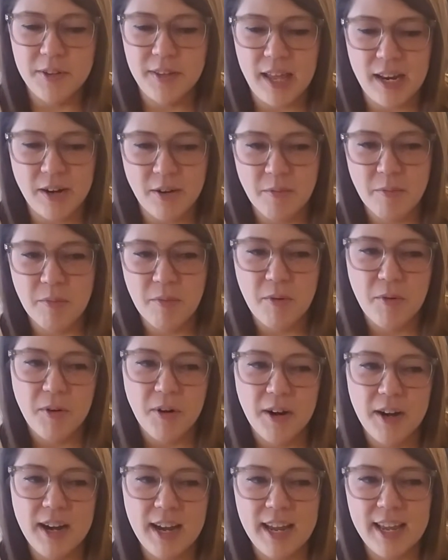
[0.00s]
that are
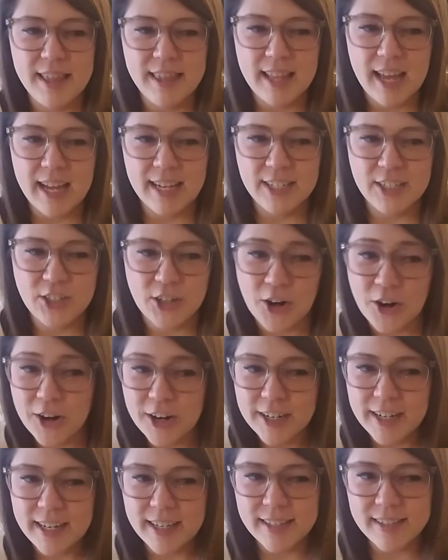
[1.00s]
more in that
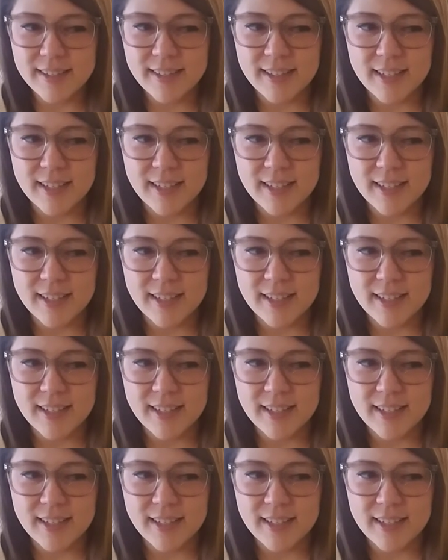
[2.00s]
darkness